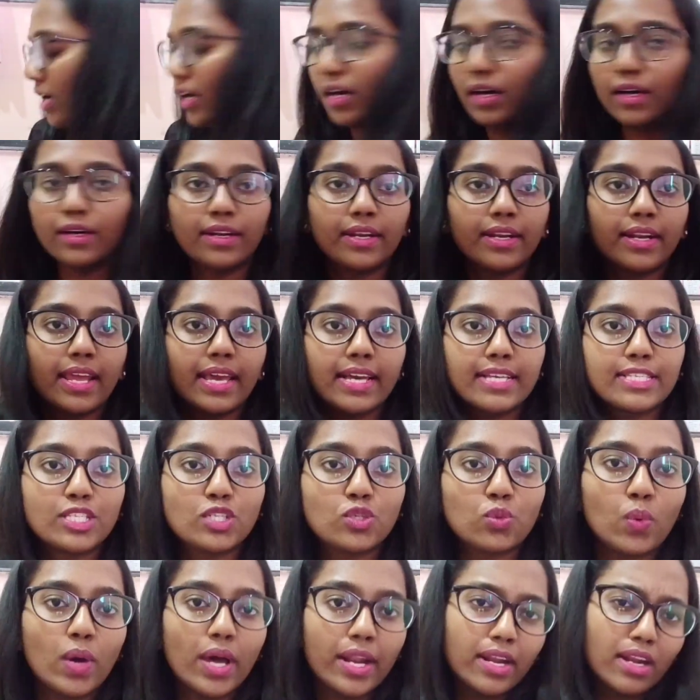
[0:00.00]
uh,
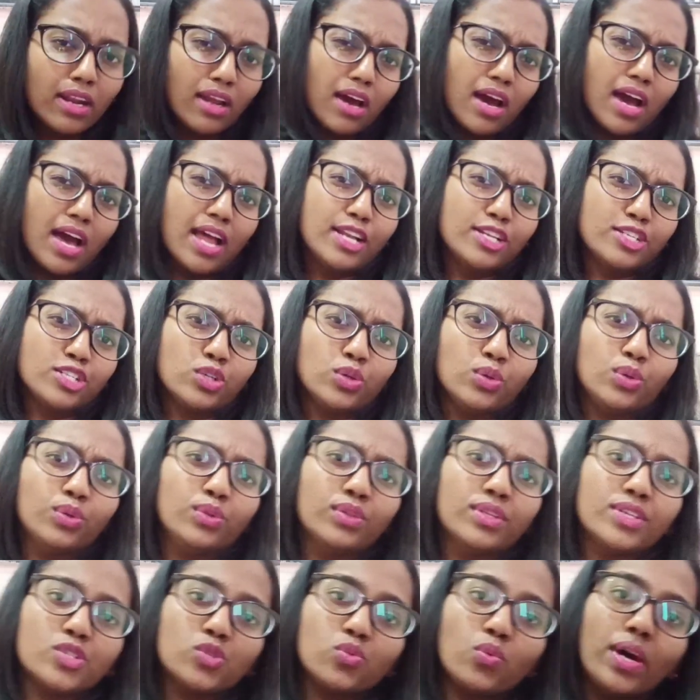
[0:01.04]
next one I'll show you
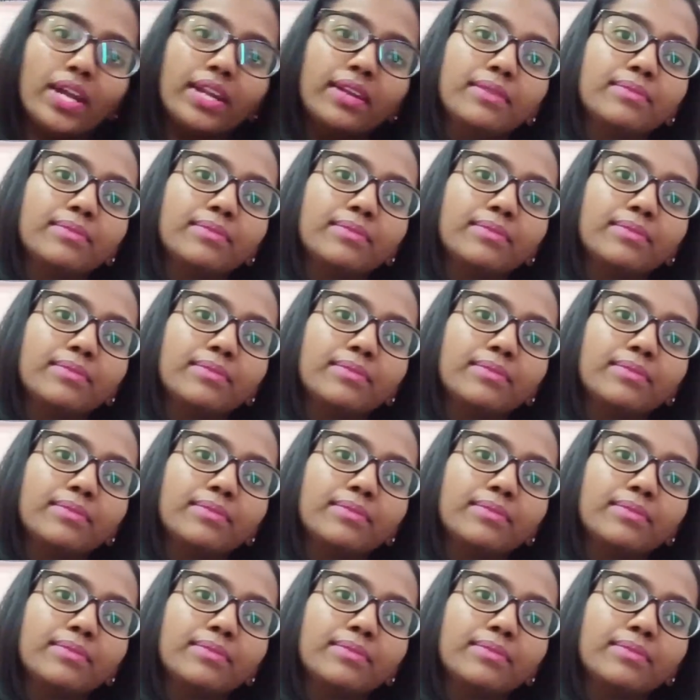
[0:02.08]
this one